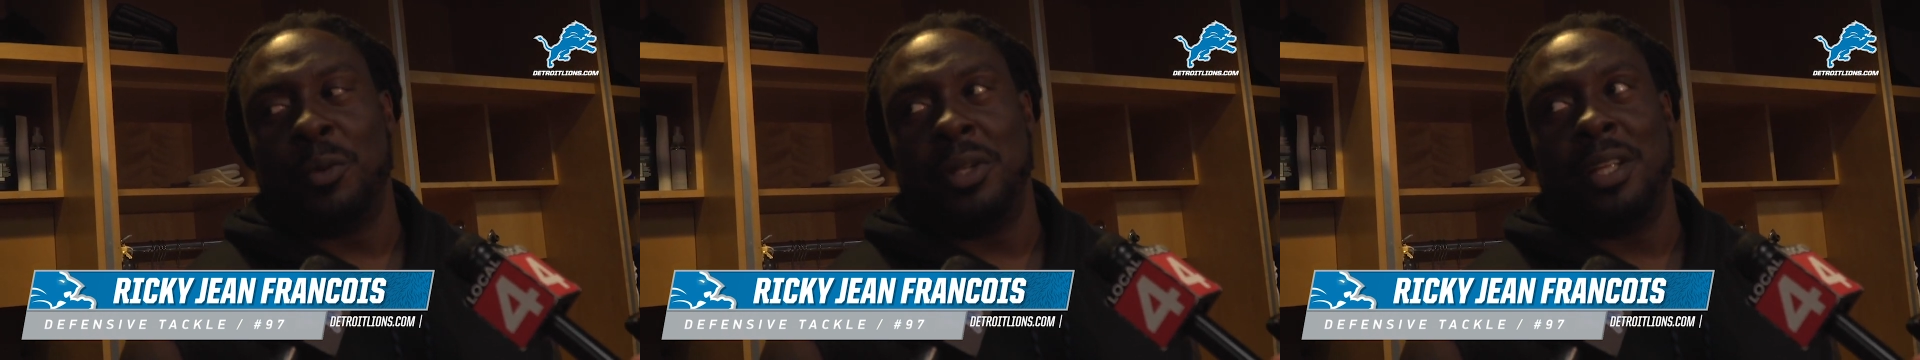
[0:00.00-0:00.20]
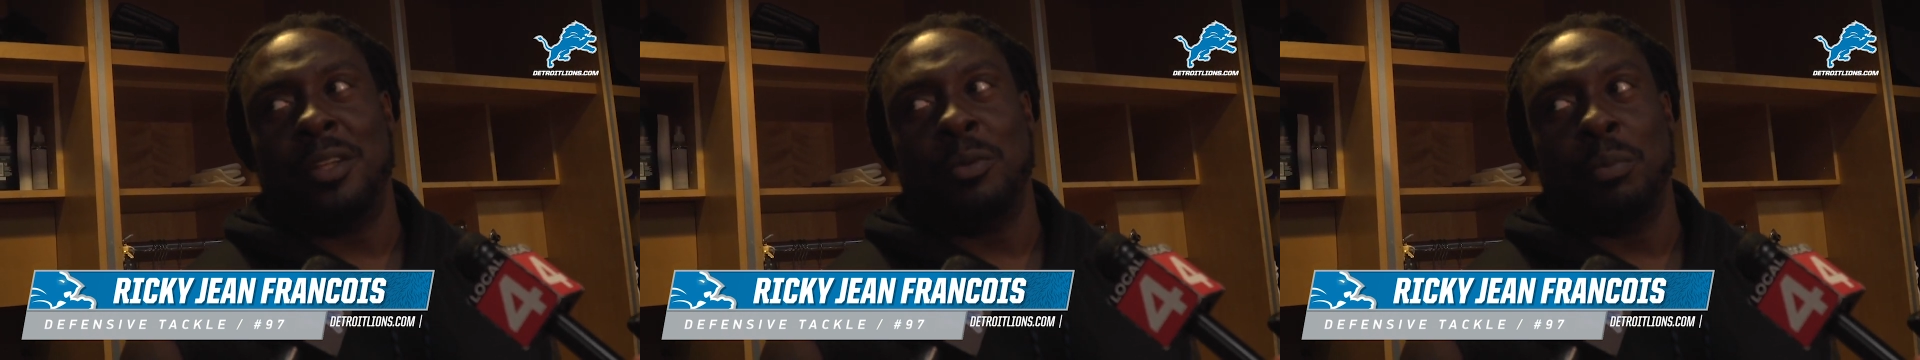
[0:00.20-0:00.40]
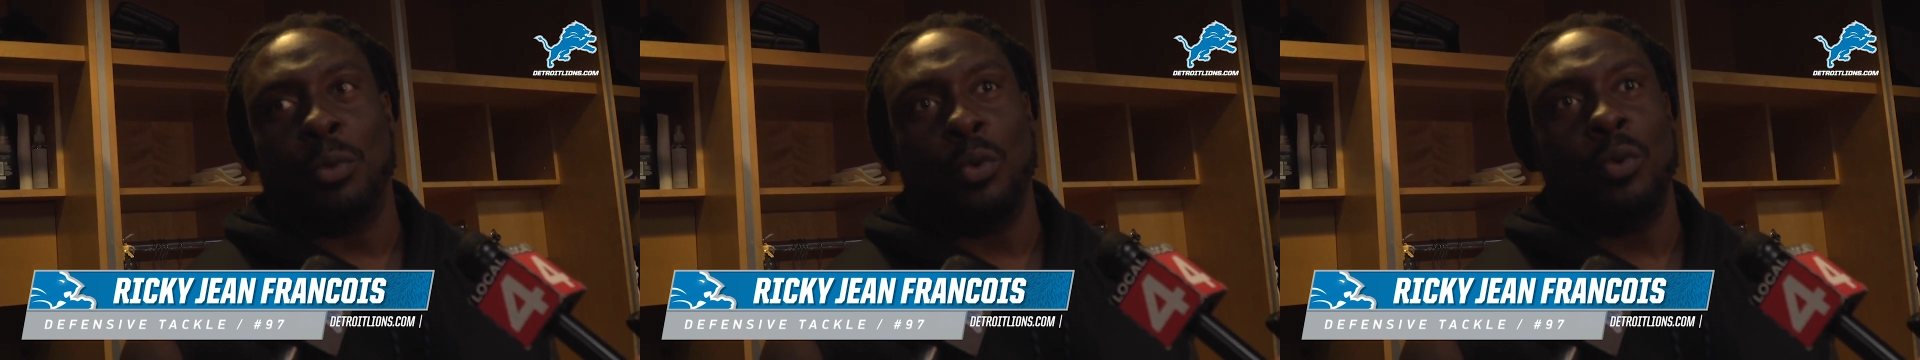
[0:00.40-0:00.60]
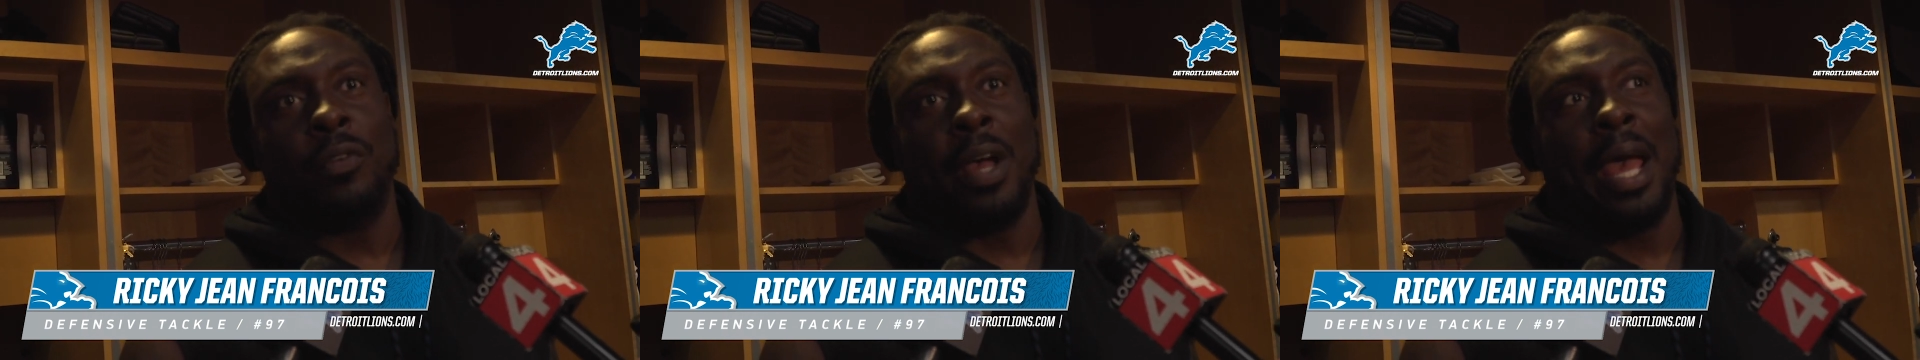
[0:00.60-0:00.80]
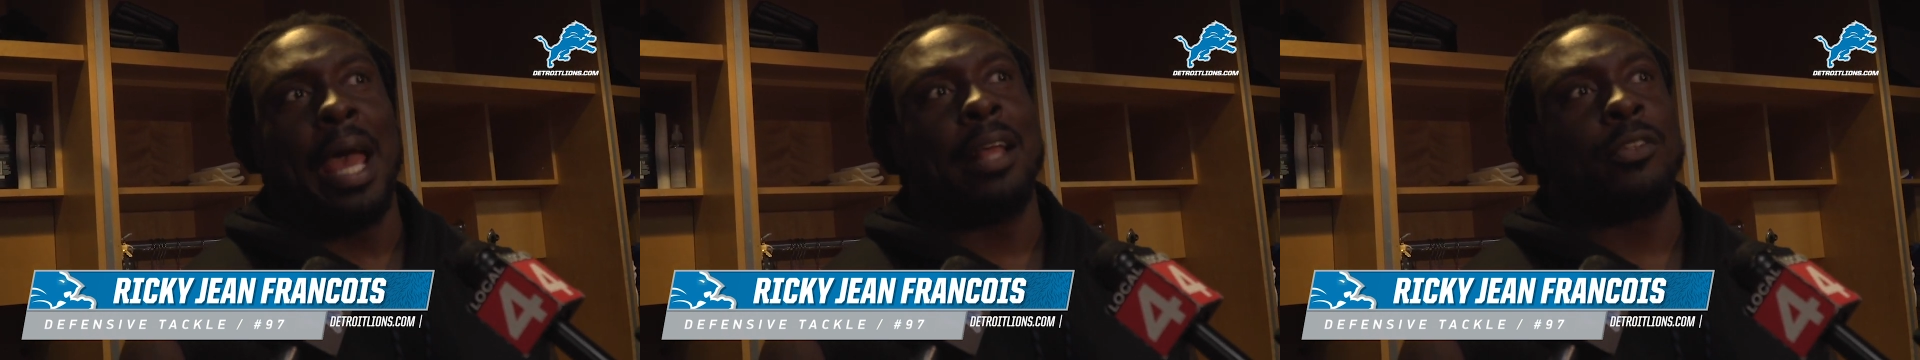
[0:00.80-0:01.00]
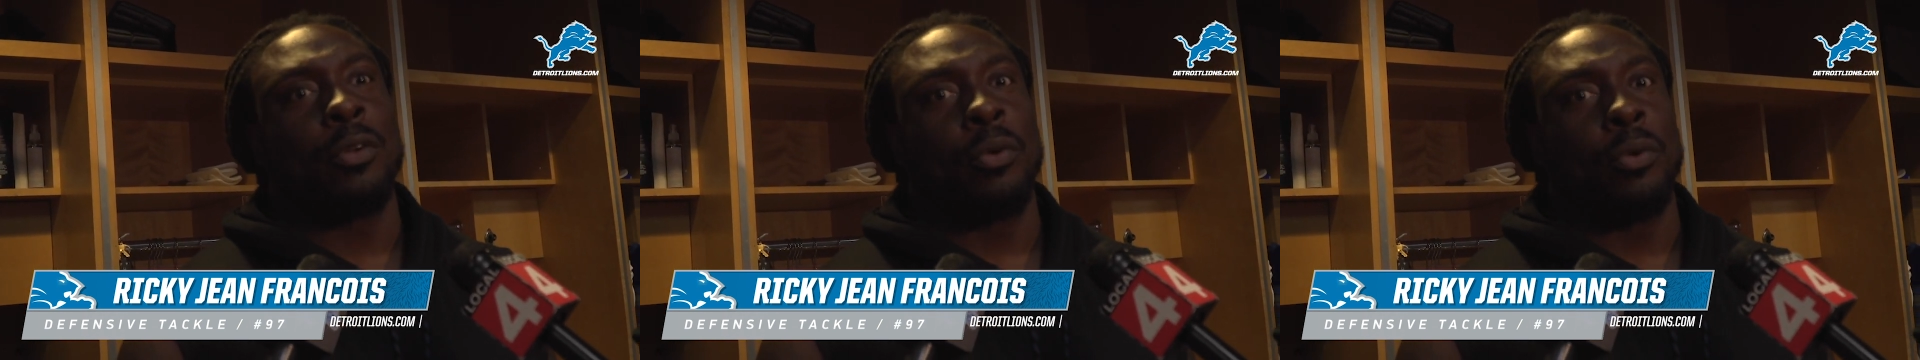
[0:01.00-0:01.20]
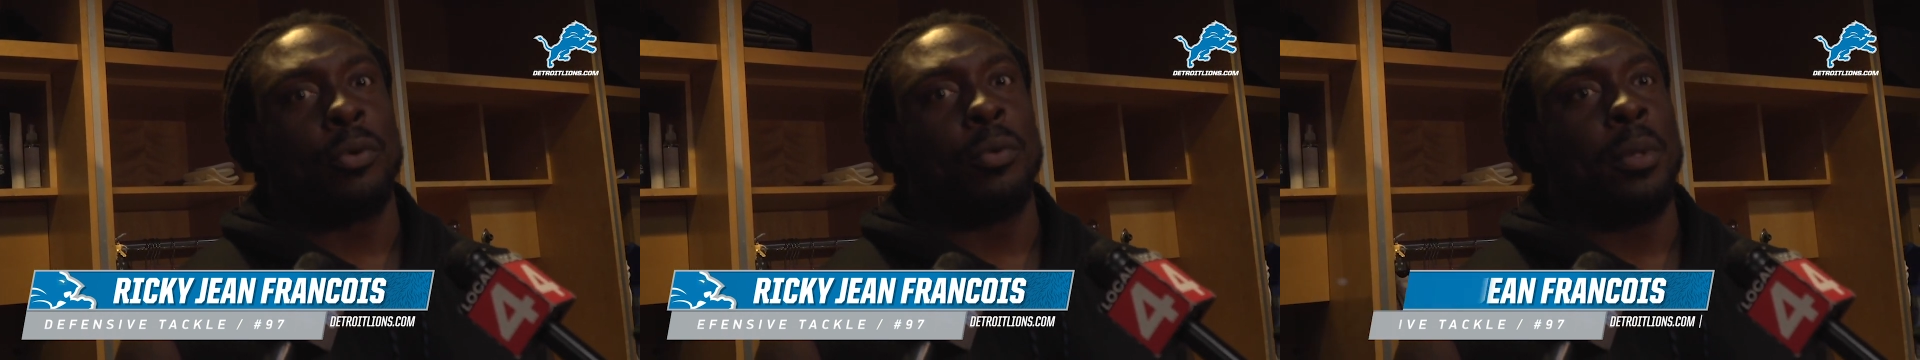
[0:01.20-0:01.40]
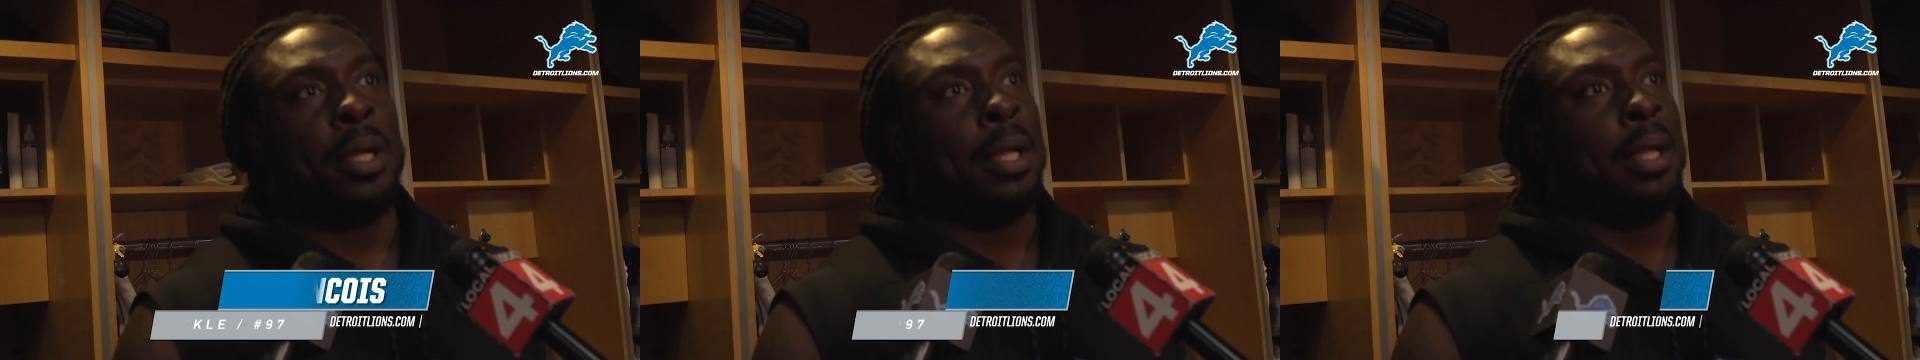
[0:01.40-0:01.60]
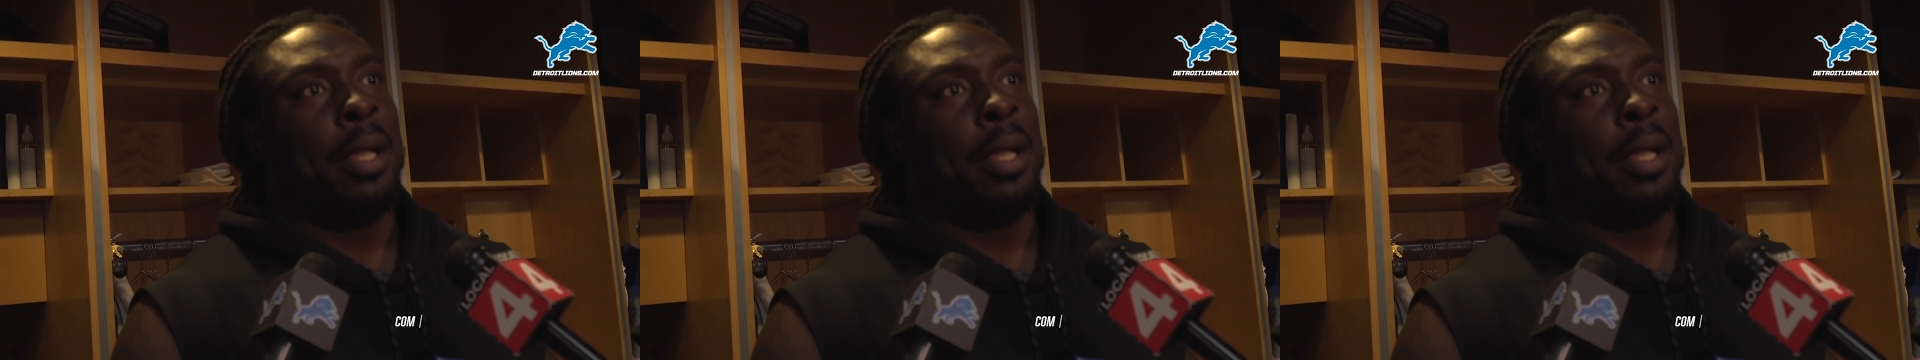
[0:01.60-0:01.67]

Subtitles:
We need to move as a group.